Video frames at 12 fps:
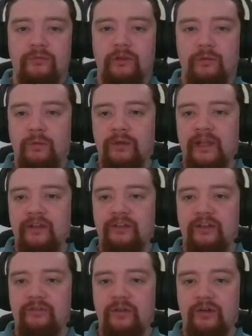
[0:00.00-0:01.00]
would then
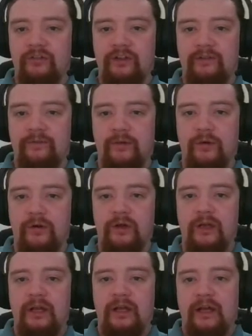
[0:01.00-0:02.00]
see rook g4,
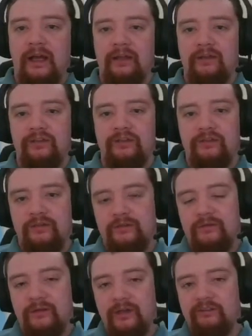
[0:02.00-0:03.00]
and
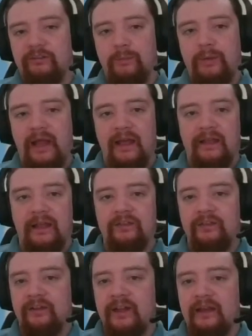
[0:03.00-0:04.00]
this reply
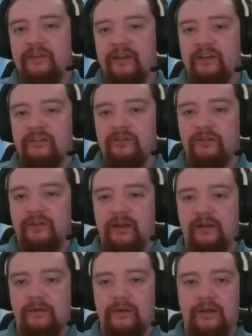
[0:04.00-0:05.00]
isn't that dangerous
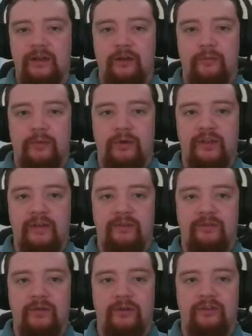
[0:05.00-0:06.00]
now, because
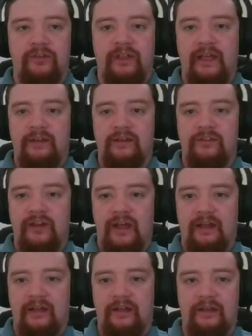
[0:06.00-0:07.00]
after rook d8
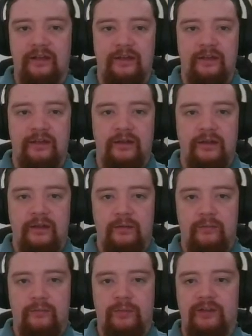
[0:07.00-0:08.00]
check,
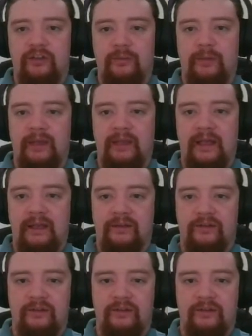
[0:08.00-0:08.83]
bishop e8,